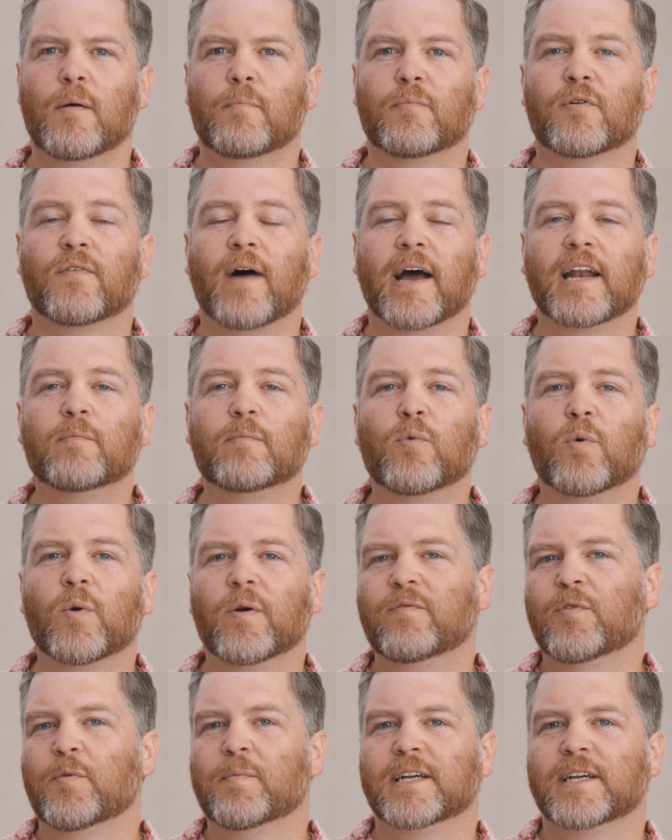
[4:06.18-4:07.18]
Providing
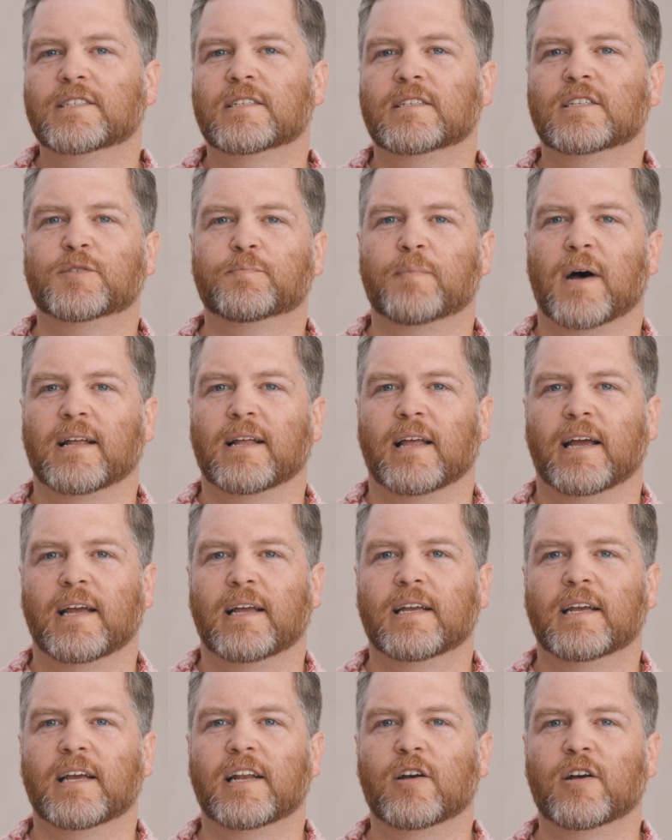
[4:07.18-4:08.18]
more information to
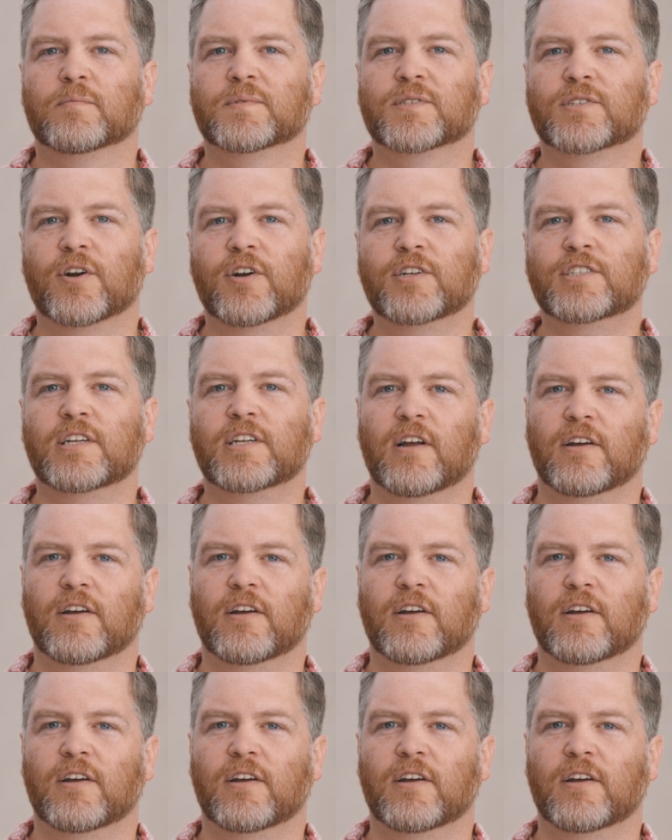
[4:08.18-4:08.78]
Spotlight can help search